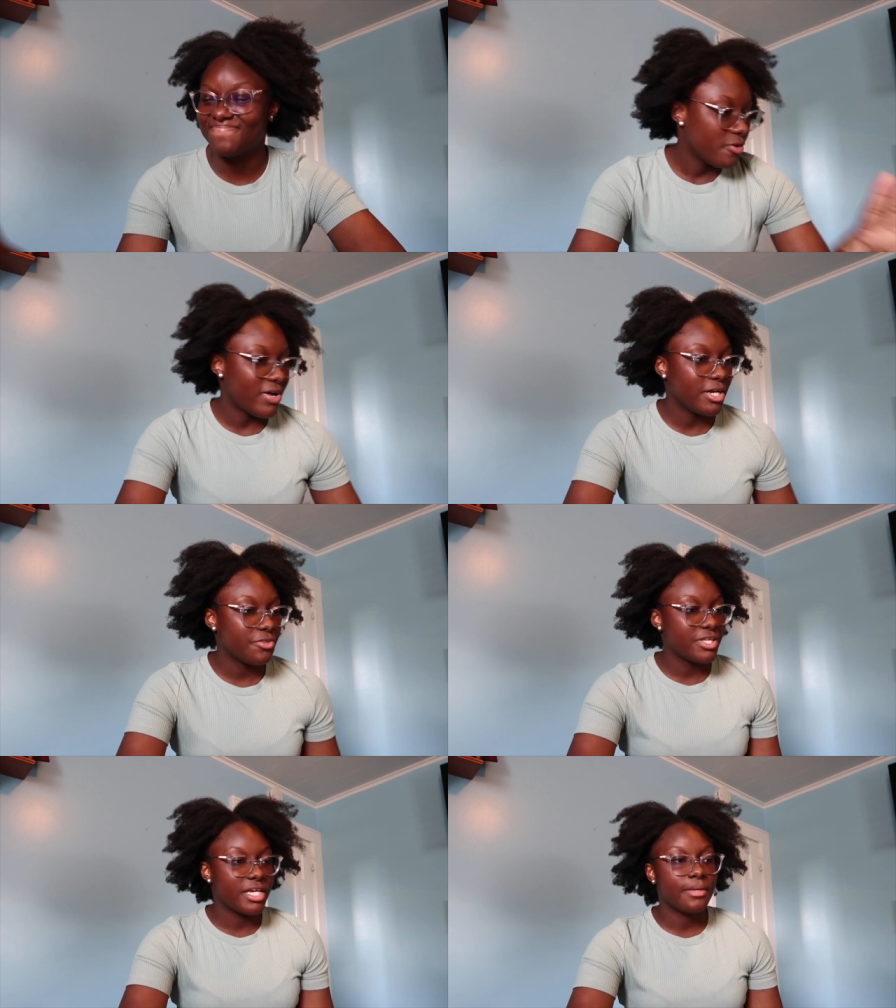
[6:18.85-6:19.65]
The final
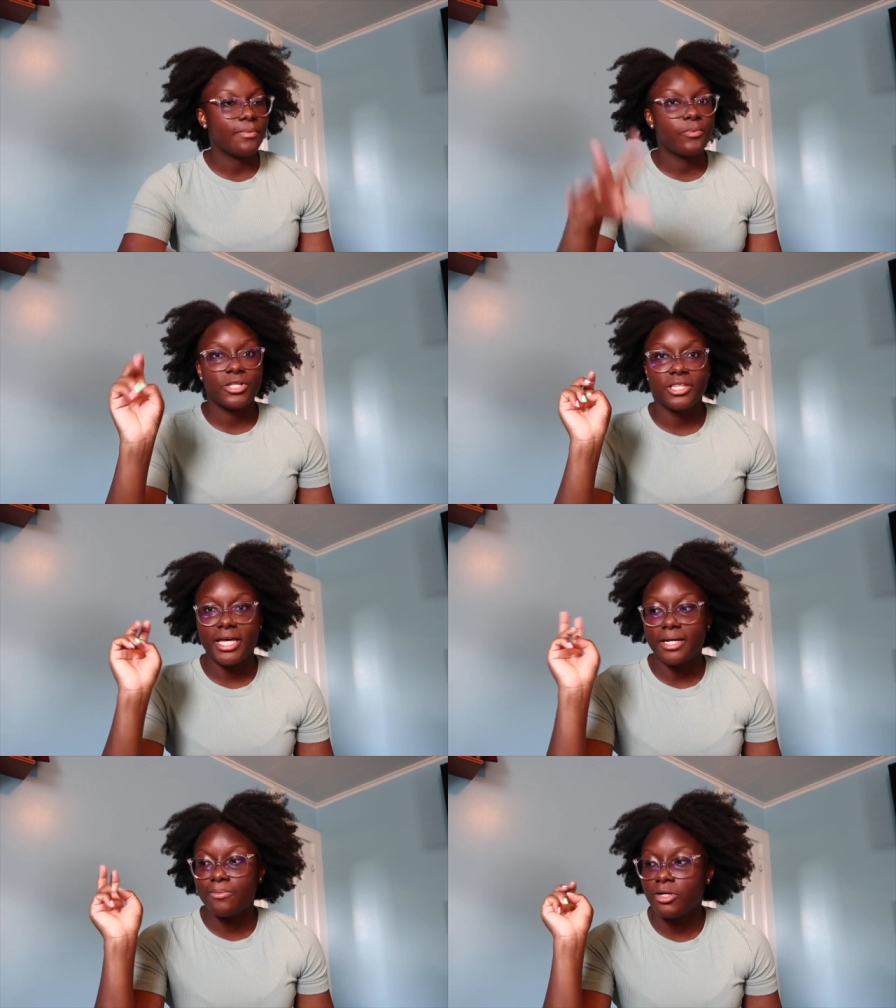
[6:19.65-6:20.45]
thing with
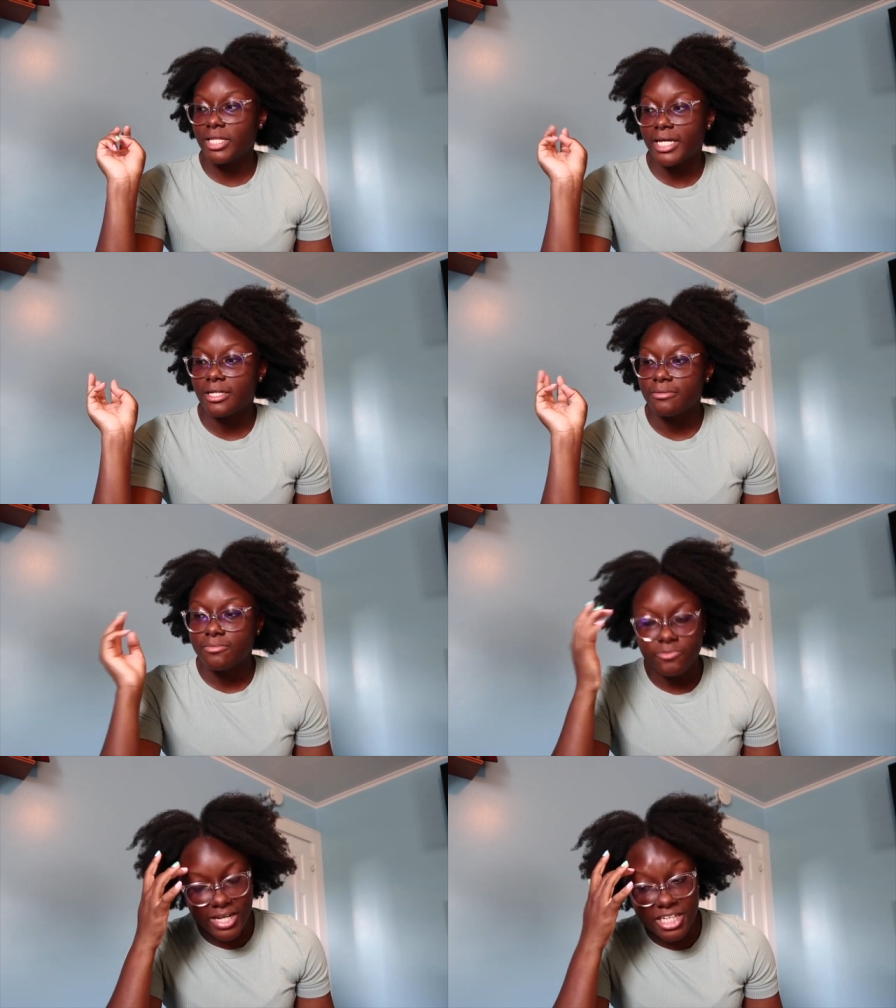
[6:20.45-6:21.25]
like more like
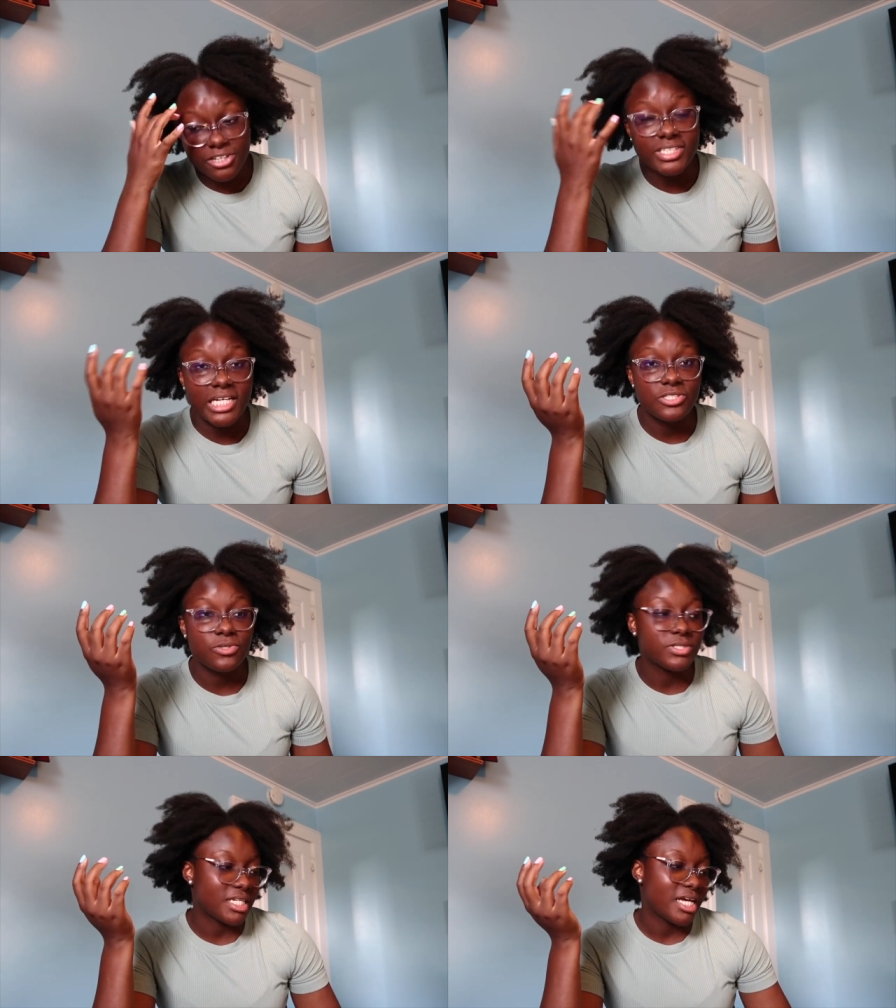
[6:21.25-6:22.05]
writing
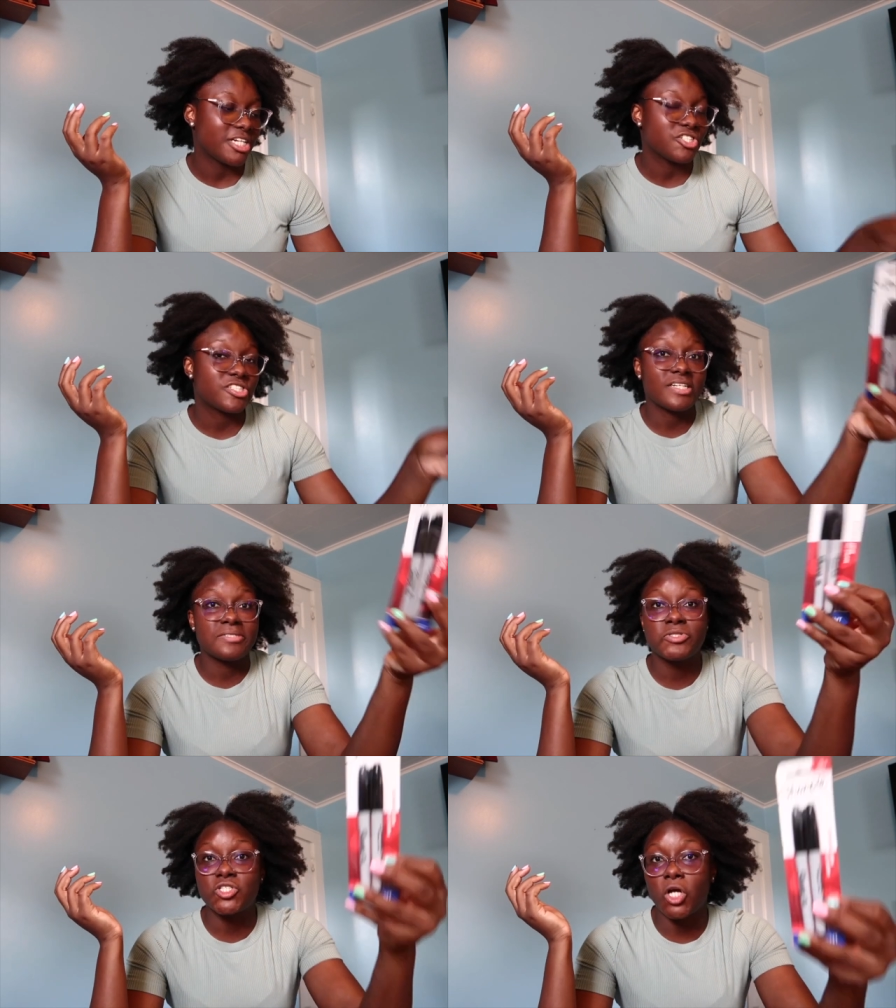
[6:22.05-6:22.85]
utensils, I just got
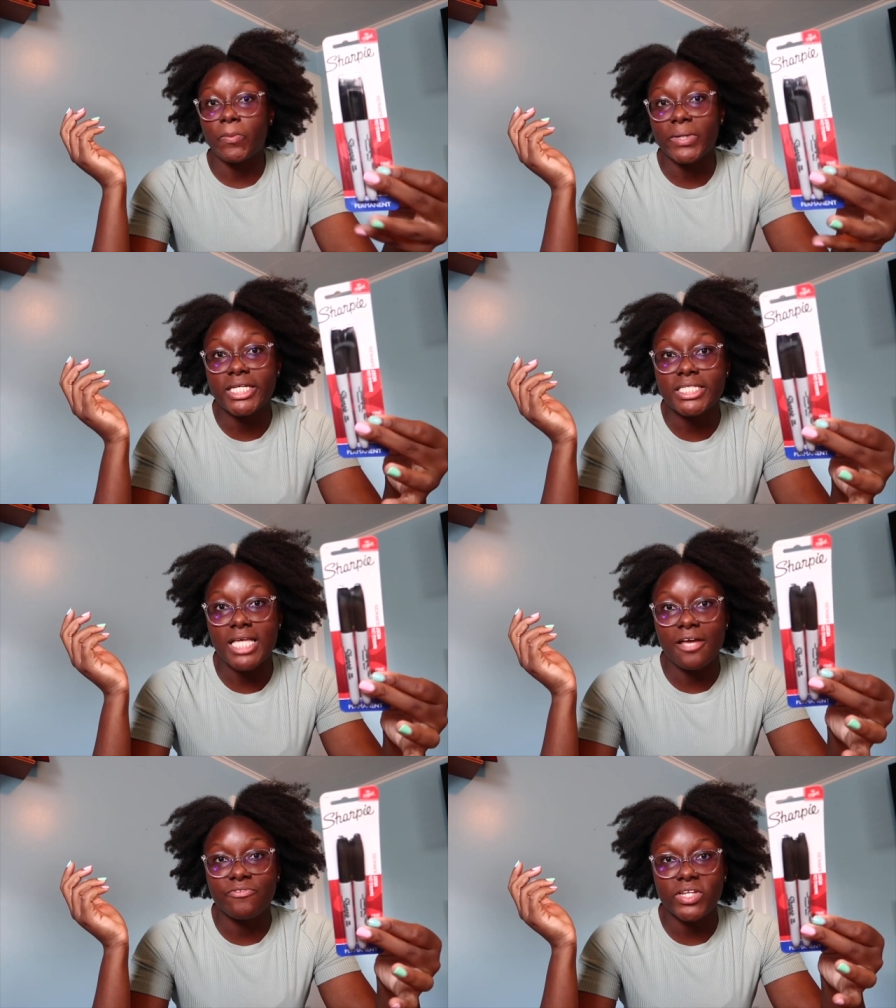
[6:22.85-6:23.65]
some Sharpies.
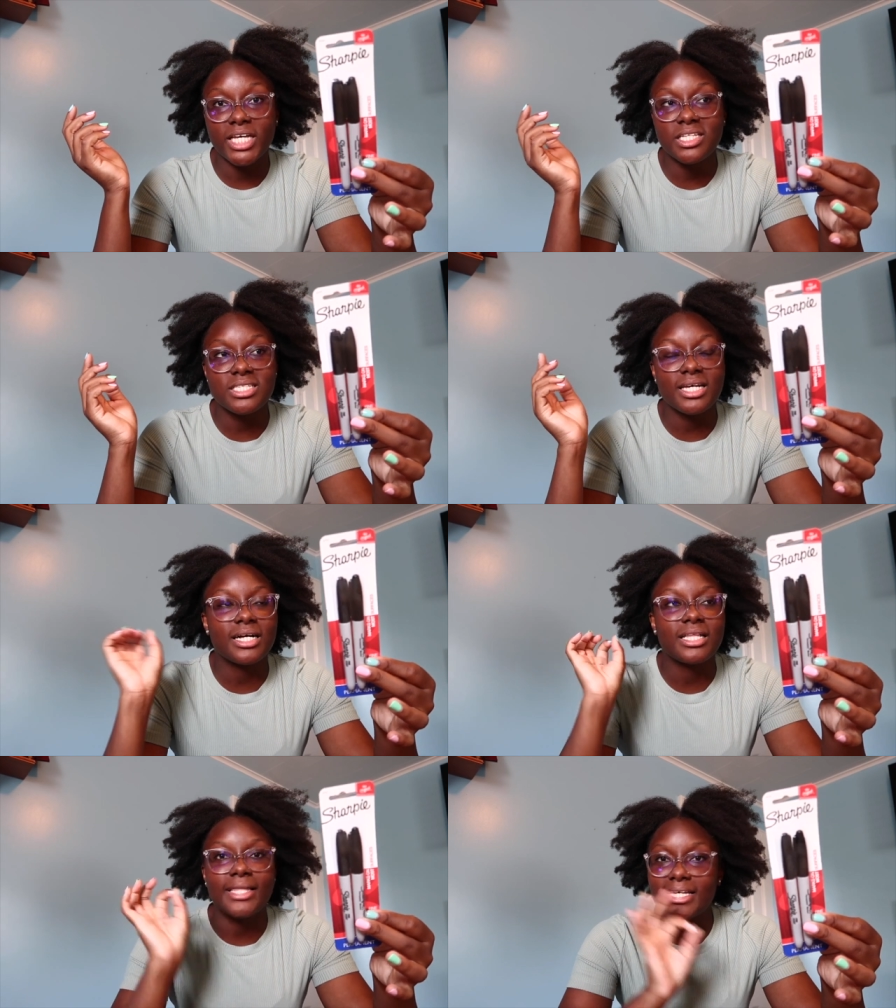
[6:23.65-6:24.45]
I feel like this is like a
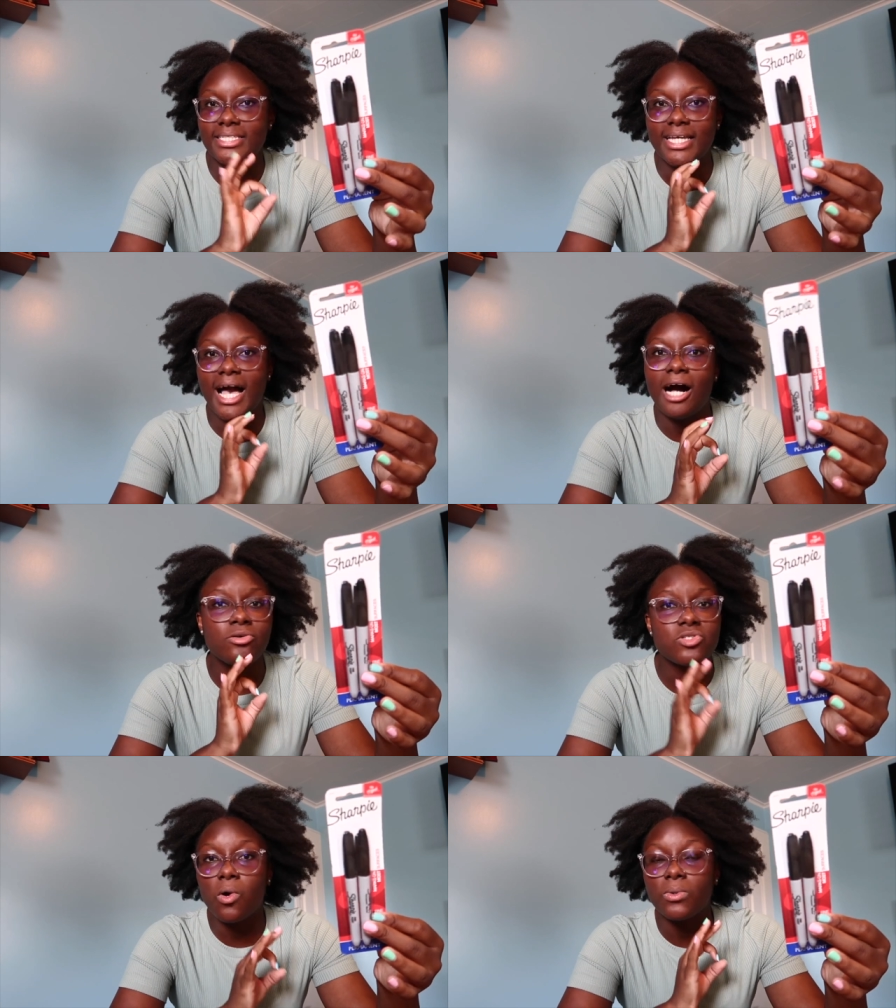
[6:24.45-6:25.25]
classic
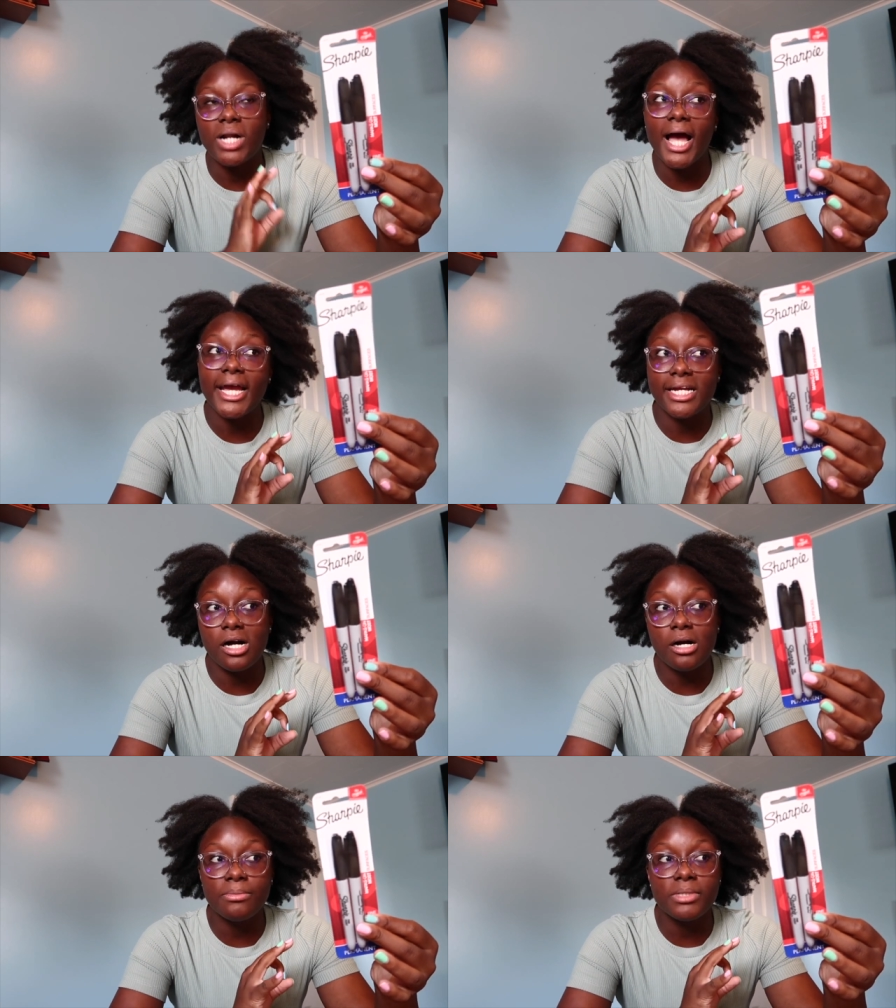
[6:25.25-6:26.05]
household
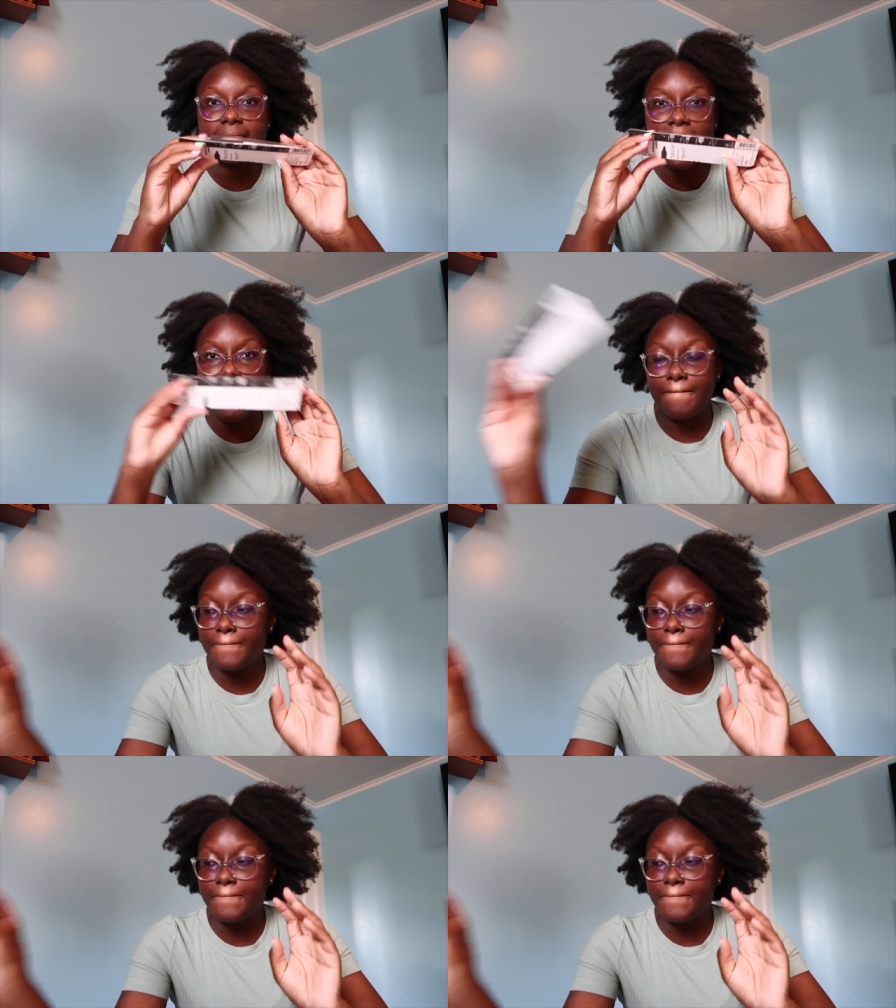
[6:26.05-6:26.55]
item. Yeah.